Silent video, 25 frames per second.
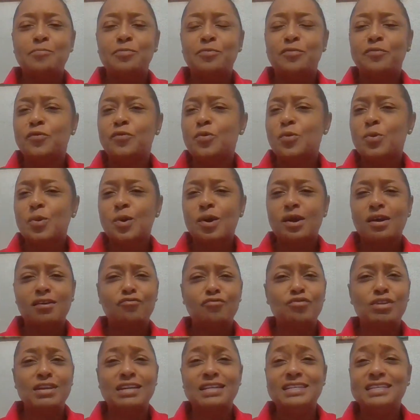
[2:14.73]
for
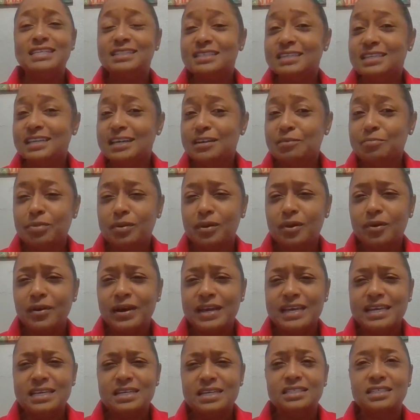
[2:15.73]
releasing
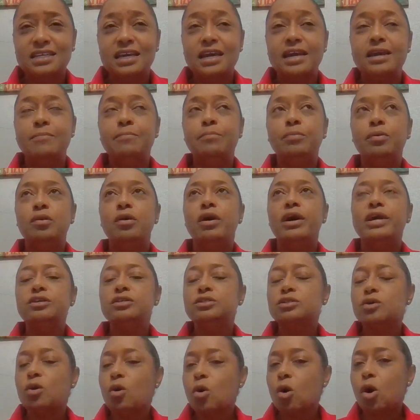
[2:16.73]
employees,
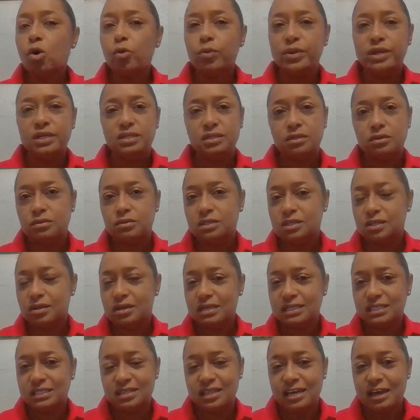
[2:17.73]
employers always hold
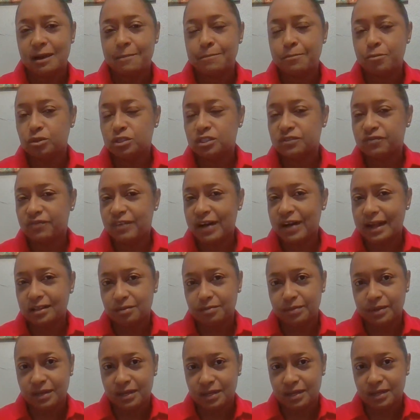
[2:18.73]
on to their most
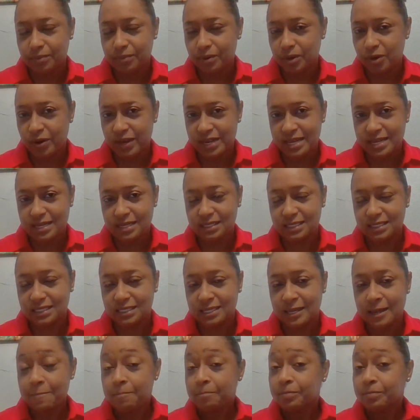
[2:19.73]
valuable employees.